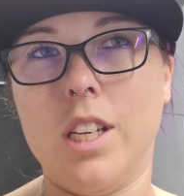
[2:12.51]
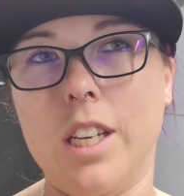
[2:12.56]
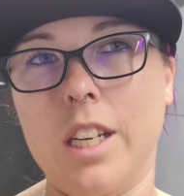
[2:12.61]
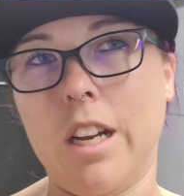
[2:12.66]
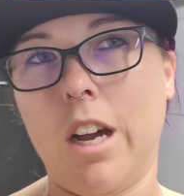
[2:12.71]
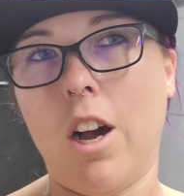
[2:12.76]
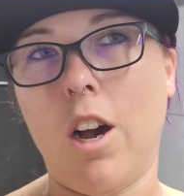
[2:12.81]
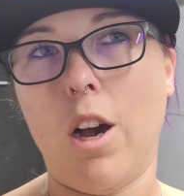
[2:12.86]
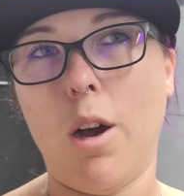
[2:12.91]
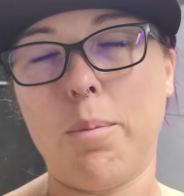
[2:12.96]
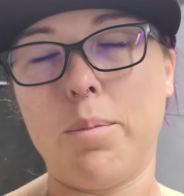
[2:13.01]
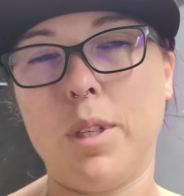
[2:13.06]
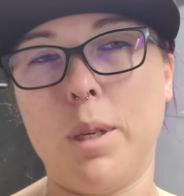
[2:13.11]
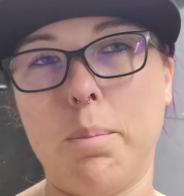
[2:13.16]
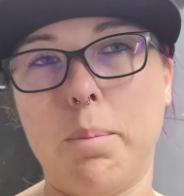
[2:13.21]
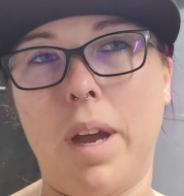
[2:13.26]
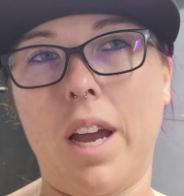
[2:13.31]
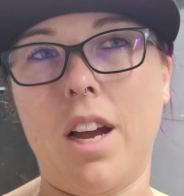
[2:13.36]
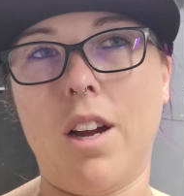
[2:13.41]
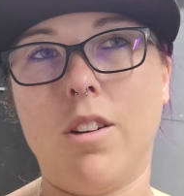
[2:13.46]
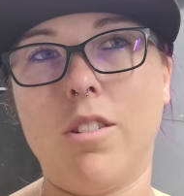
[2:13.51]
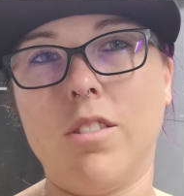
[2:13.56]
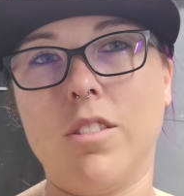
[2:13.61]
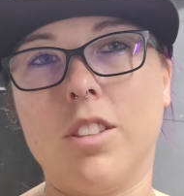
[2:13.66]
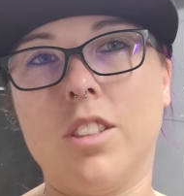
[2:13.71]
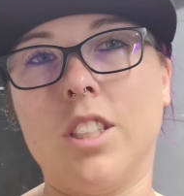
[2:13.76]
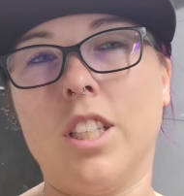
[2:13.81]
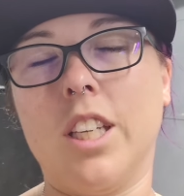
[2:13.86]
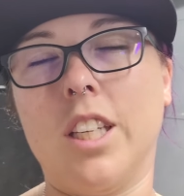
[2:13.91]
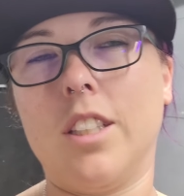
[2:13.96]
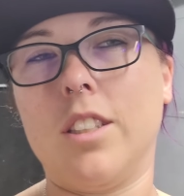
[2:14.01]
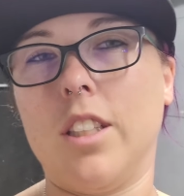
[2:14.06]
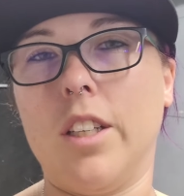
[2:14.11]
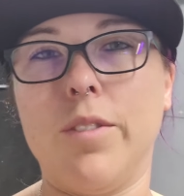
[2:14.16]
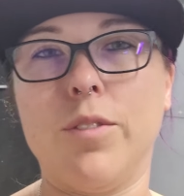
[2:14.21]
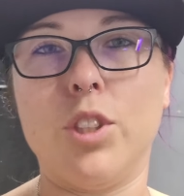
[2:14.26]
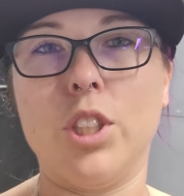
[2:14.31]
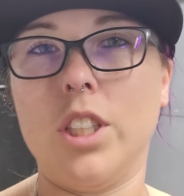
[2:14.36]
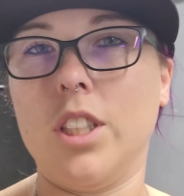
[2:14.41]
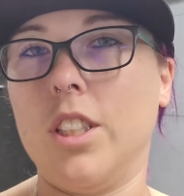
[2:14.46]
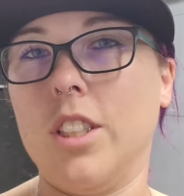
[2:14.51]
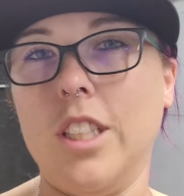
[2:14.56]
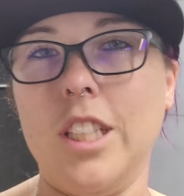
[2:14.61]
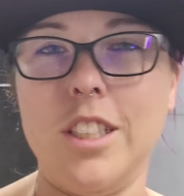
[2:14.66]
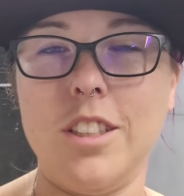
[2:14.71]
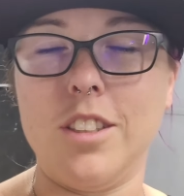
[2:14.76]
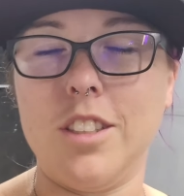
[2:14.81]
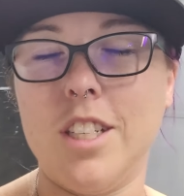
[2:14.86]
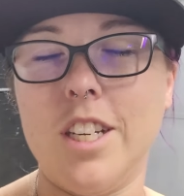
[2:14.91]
it hopped, it bounced, he lifted, it